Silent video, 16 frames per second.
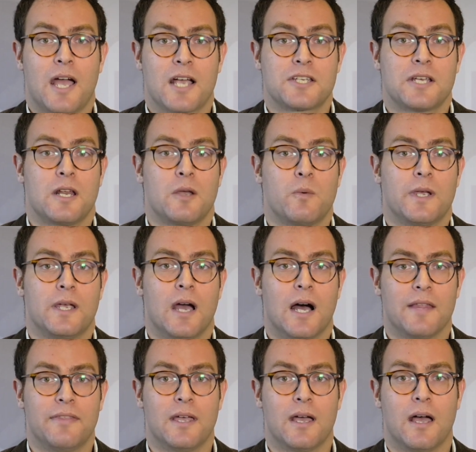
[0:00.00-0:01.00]
actually we
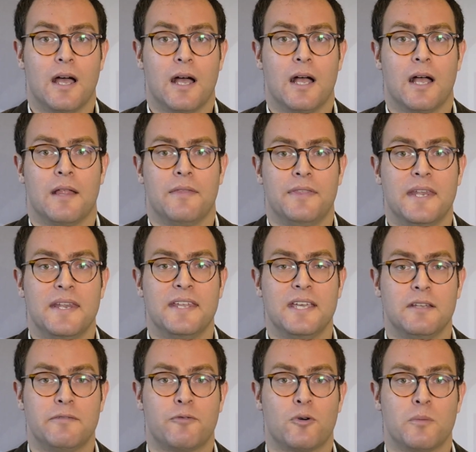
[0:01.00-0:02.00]
got the
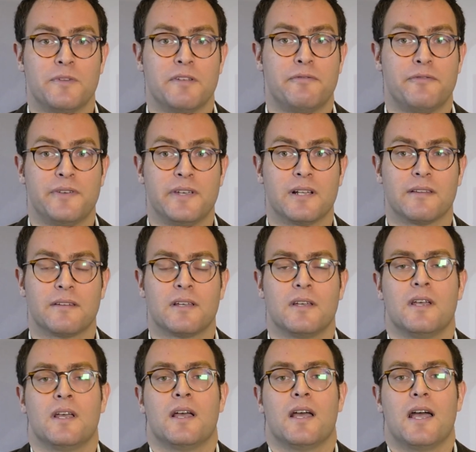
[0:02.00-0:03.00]
need from the field.
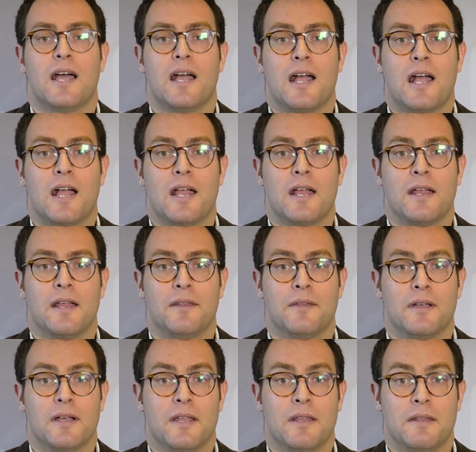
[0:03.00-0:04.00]

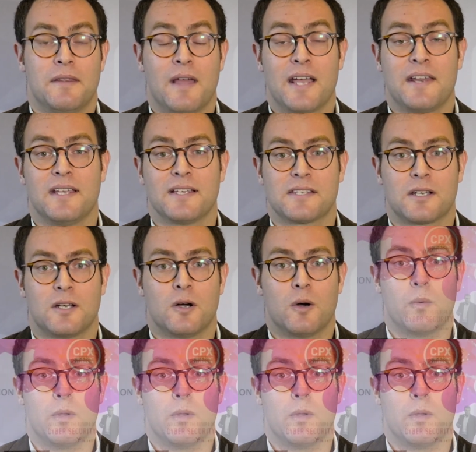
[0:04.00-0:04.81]
And 9 years ago